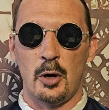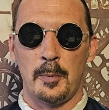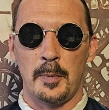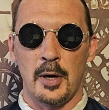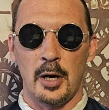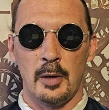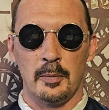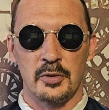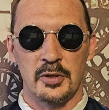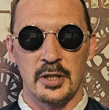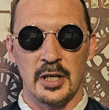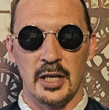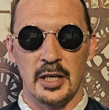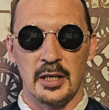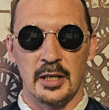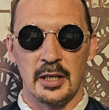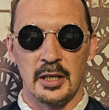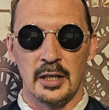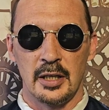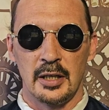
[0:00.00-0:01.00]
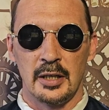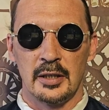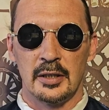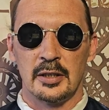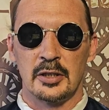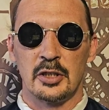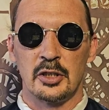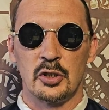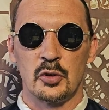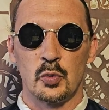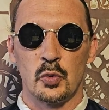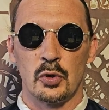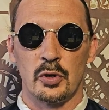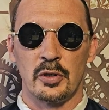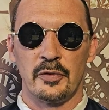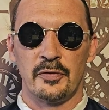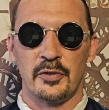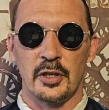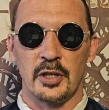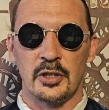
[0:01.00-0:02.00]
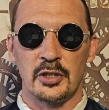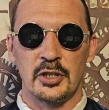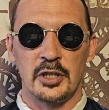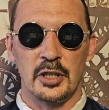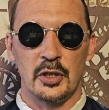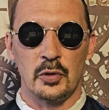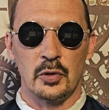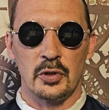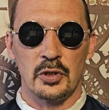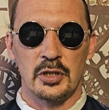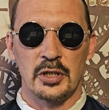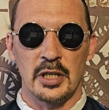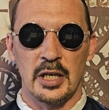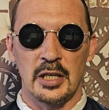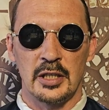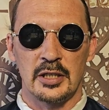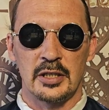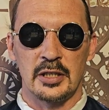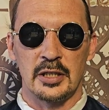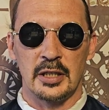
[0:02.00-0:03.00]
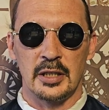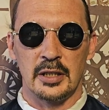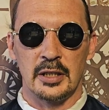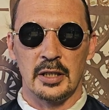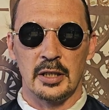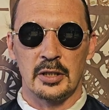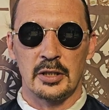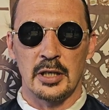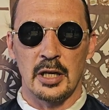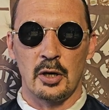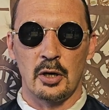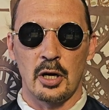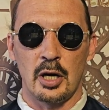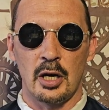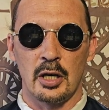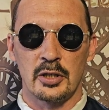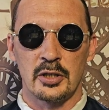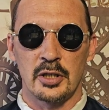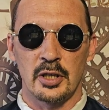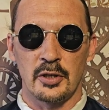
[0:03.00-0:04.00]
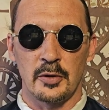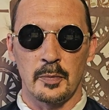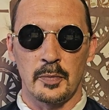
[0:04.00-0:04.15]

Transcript: palm set. This is one of the Qigong sets in the Chow Southern